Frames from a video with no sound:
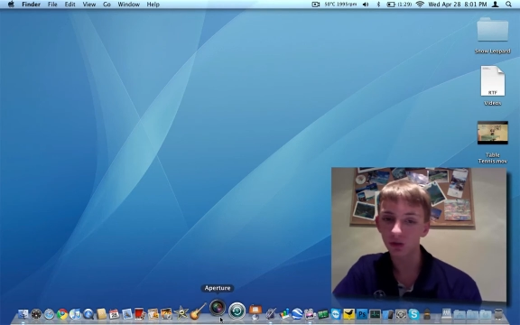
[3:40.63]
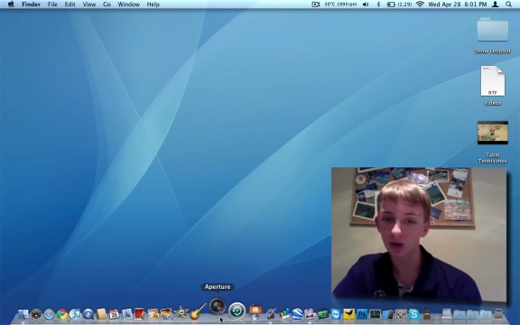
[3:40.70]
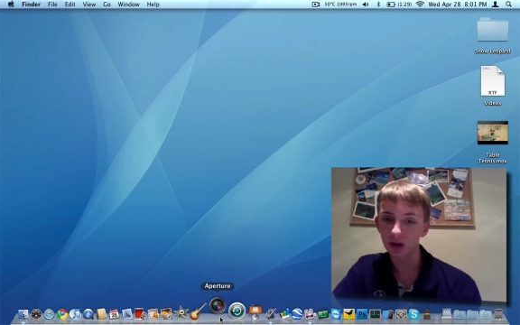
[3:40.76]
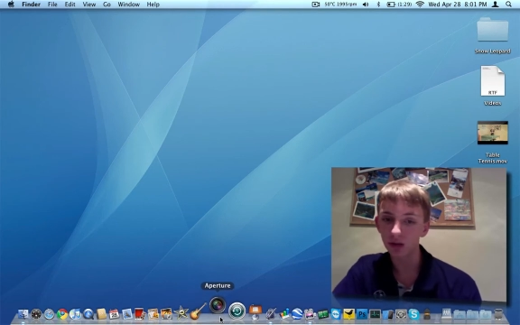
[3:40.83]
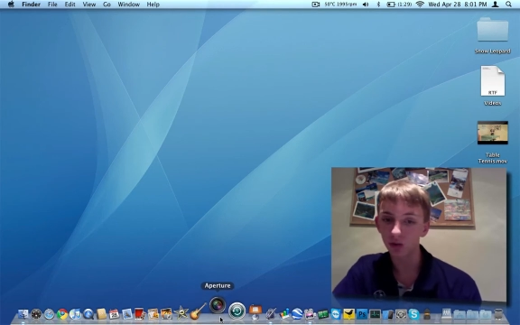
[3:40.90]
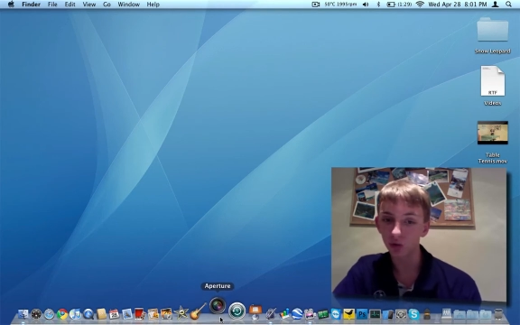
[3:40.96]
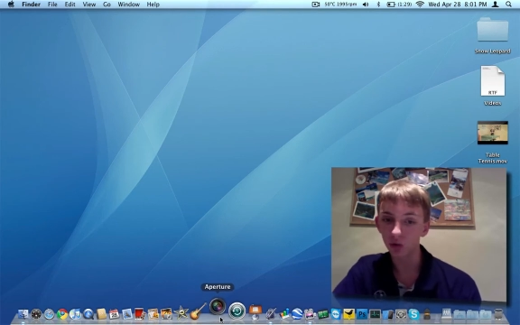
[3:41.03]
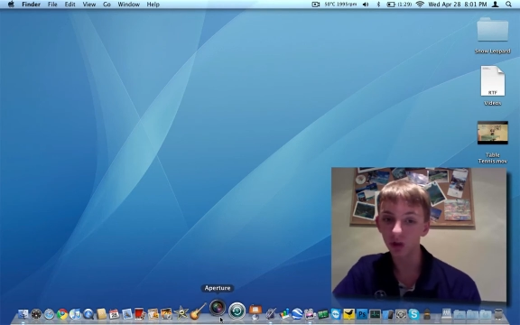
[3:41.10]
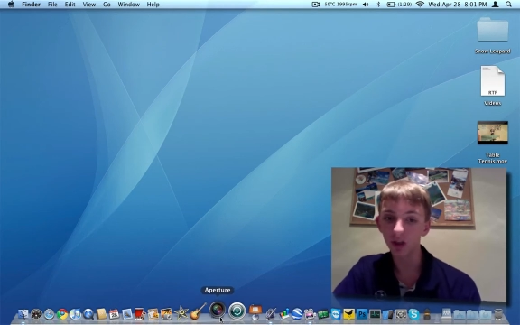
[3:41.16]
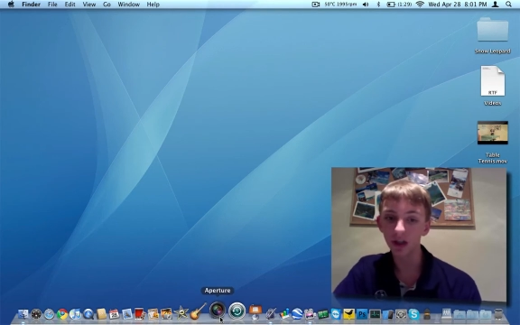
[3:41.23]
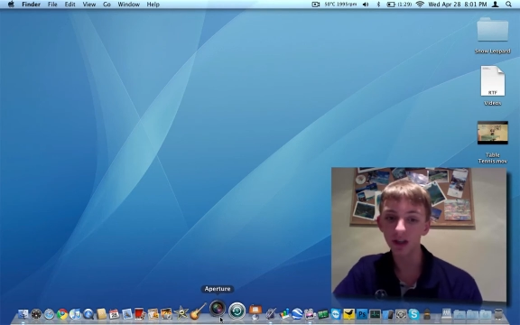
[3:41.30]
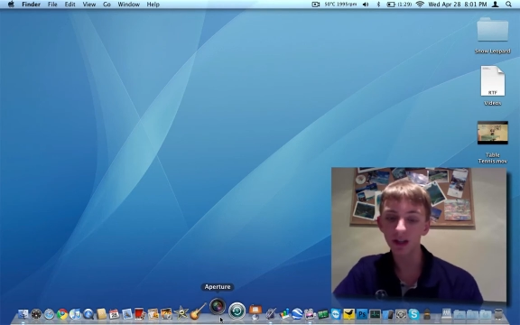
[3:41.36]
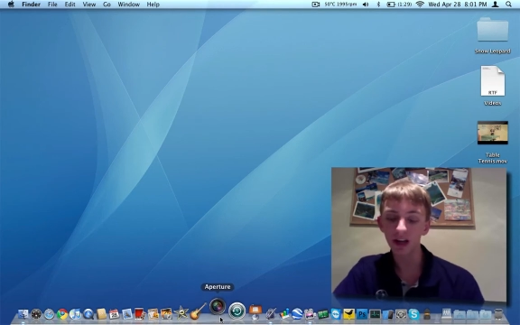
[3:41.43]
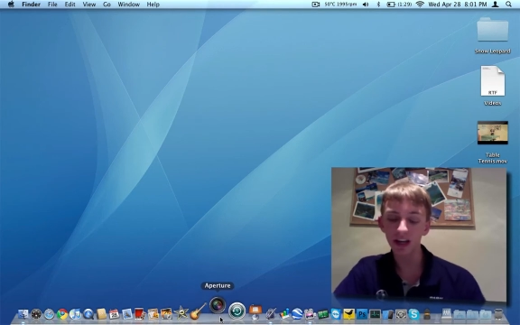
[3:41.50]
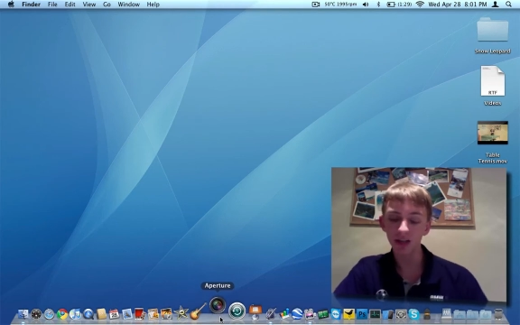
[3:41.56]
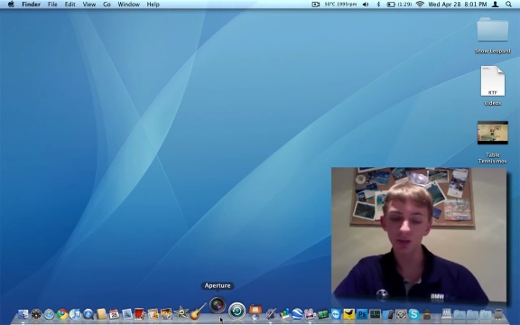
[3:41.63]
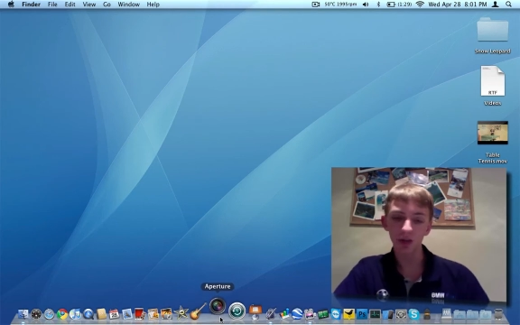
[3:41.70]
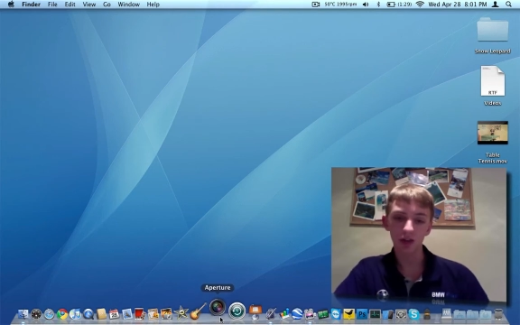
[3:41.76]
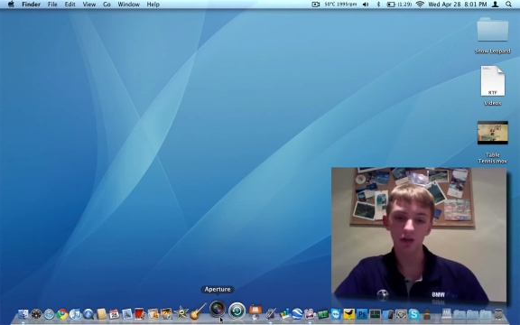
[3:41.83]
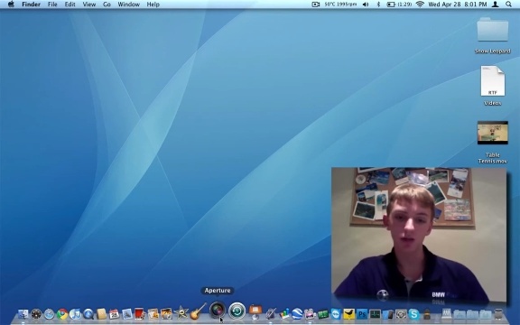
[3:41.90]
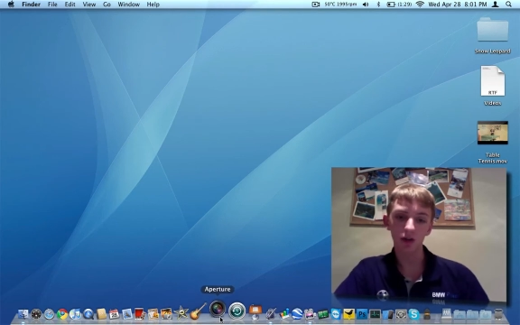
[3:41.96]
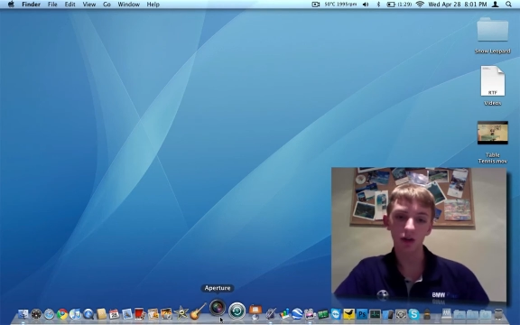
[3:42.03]
a really nice
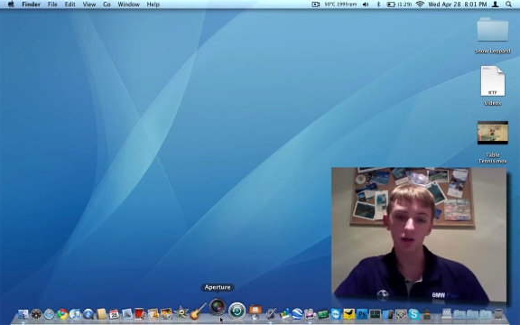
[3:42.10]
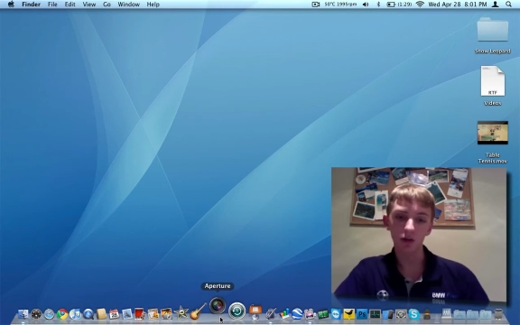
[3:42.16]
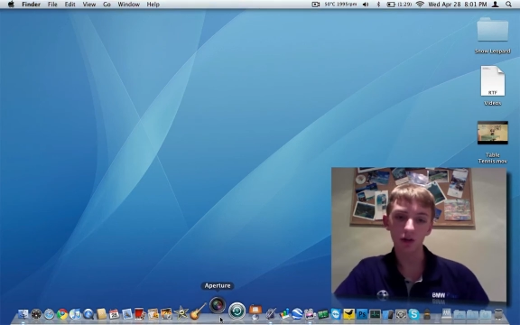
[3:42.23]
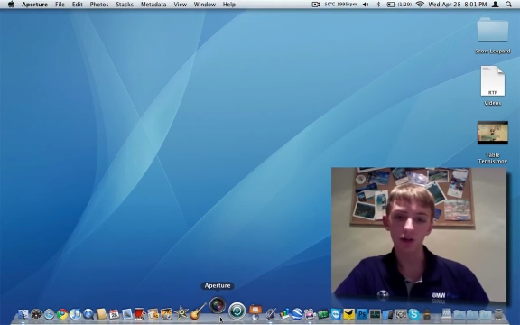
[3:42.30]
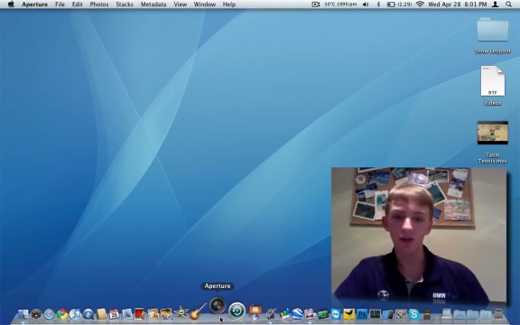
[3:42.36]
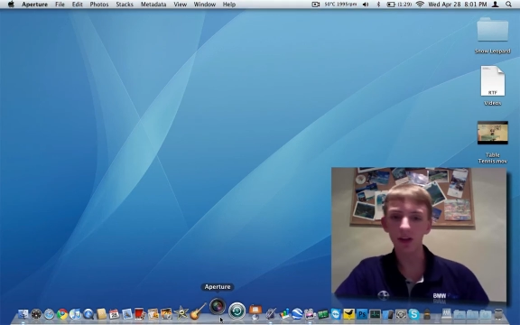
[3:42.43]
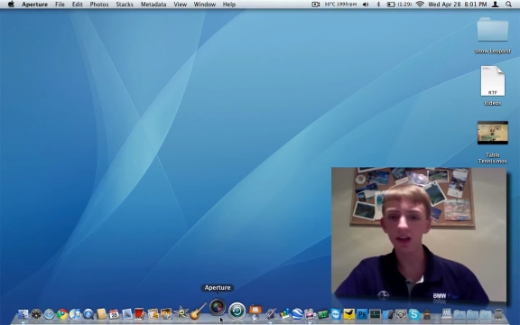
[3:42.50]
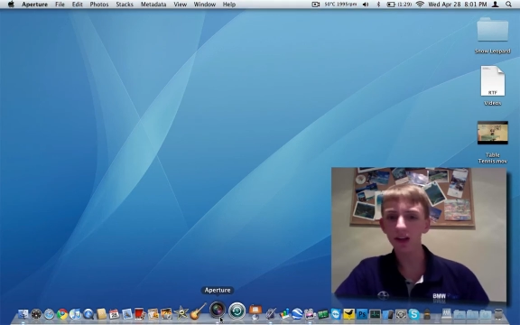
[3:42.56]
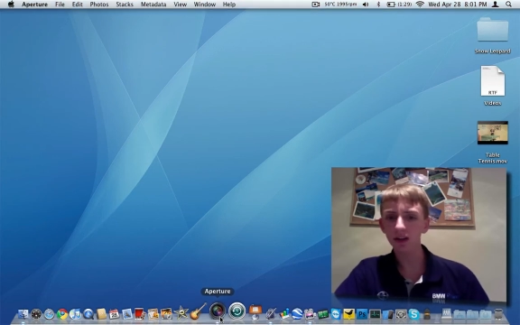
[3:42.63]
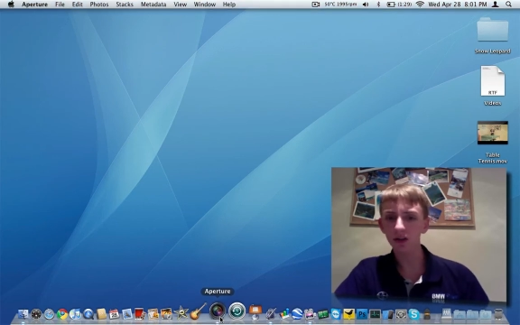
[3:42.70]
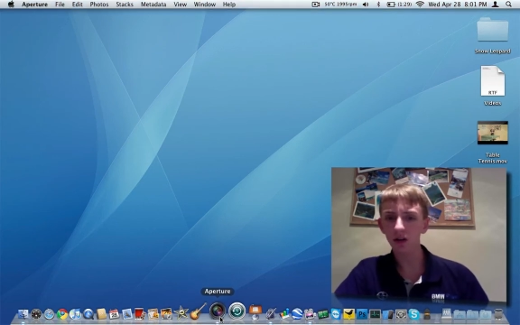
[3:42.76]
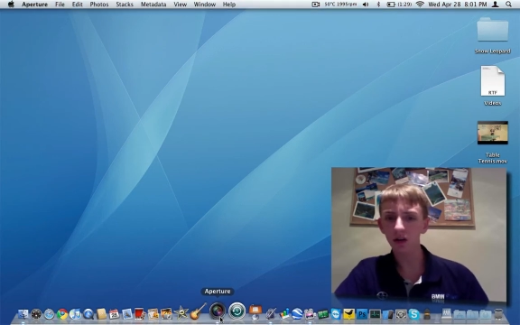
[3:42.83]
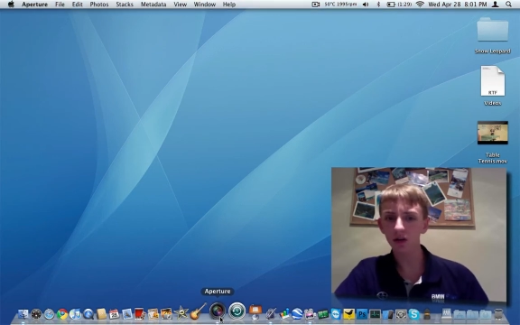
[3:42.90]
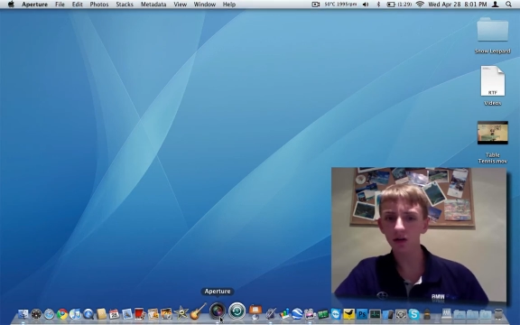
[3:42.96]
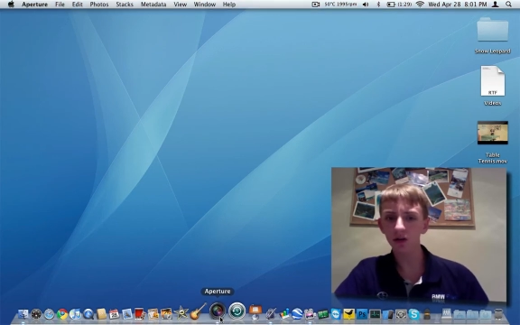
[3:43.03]
piece of software. I think it's $100,